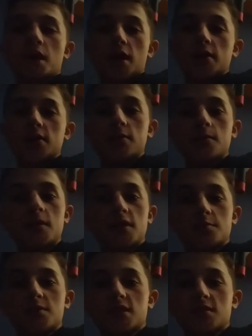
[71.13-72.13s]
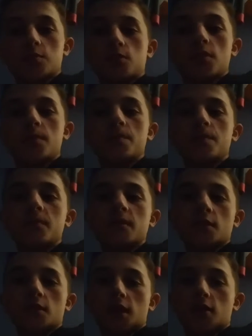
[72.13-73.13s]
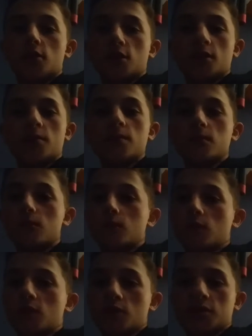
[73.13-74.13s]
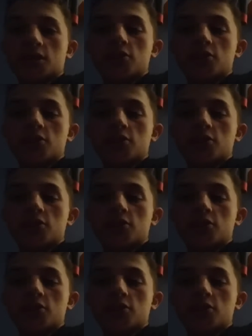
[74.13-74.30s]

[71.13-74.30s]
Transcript: But that's besides the point. They were like, look, we don't